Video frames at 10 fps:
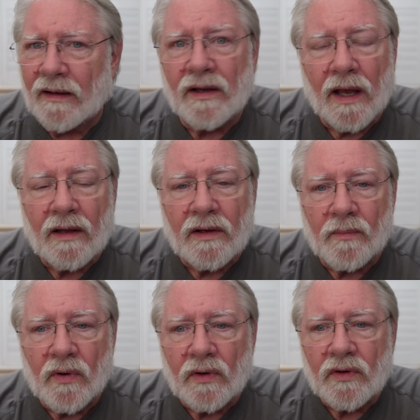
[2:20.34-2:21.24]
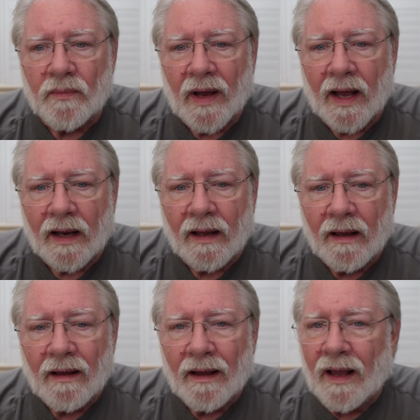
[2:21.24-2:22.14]
Yeah, you broke your back.
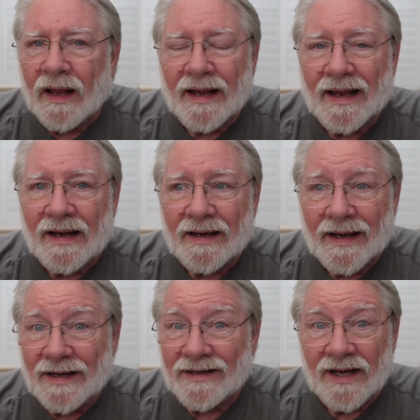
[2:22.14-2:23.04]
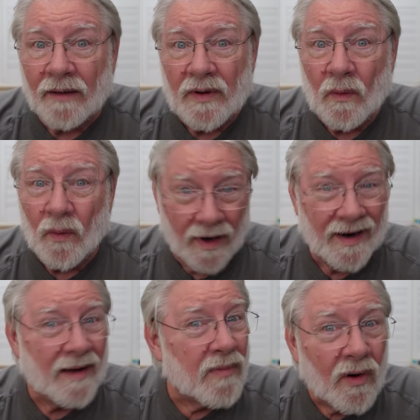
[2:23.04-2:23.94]
Can you tell me when
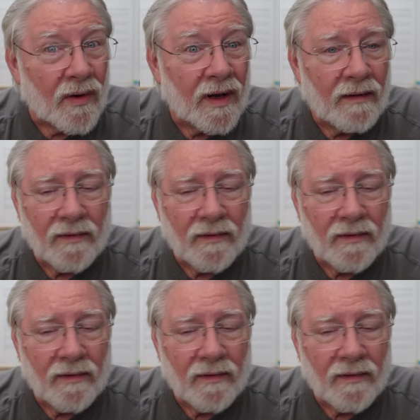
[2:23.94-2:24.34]
I broke it?